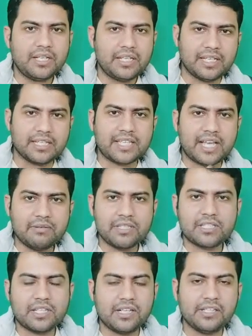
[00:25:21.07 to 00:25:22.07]
Yes, I was
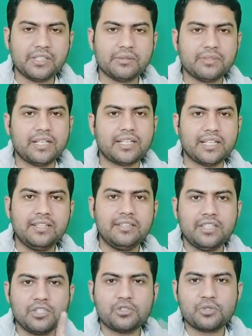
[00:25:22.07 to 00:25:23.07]
telling you that in
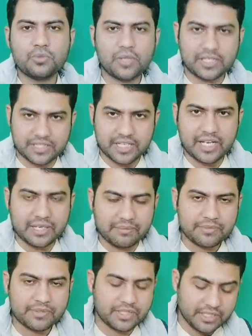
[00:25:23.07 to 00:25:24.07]
these two
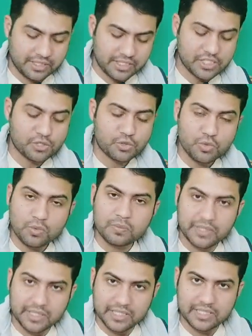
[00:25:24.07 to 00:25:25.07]
exams, in these two
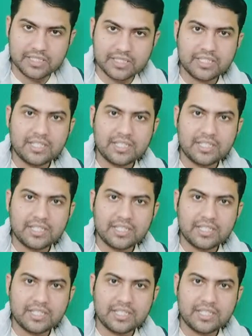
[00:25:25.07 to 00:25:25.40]
fields,